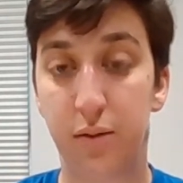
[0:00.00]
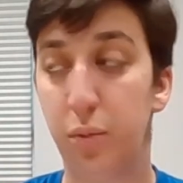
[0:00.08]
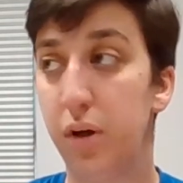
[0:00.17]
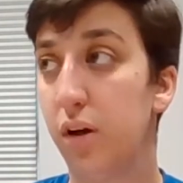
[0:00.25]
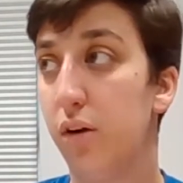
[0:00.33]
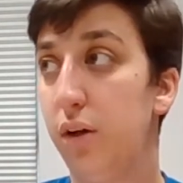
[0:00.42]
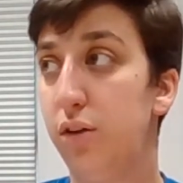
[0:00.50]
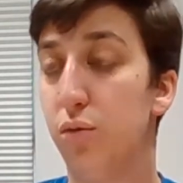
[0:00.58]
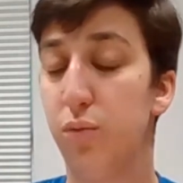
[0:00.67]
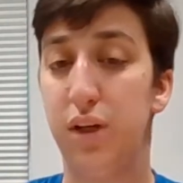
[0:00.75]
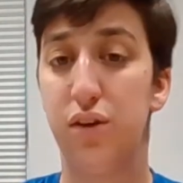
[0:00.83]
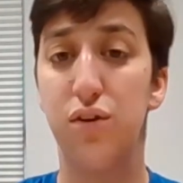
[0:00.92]
We are going to
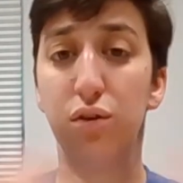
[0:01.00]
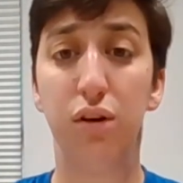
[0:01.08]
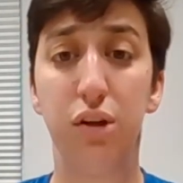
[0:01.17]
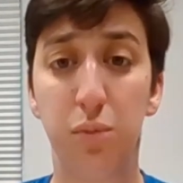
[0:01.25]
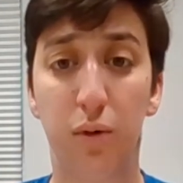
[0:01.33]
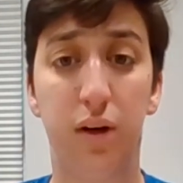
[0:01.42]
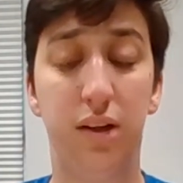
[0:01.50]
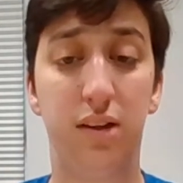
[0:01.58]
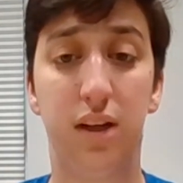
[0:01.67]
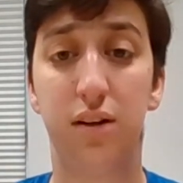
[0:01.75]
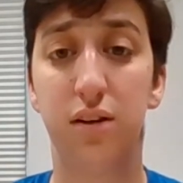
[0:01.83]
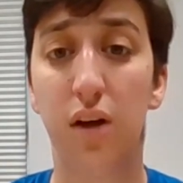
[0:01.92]
read stories. We're going to
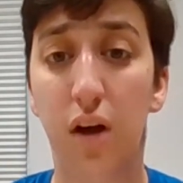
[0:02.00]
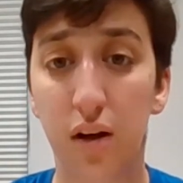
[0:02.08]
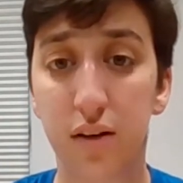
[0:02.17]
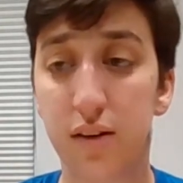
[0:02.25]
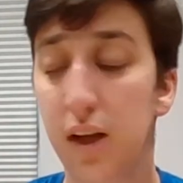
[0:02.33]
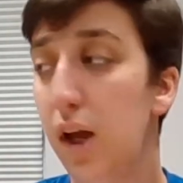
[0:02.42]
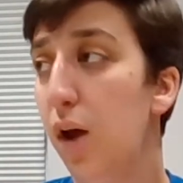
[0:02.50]
sing songs.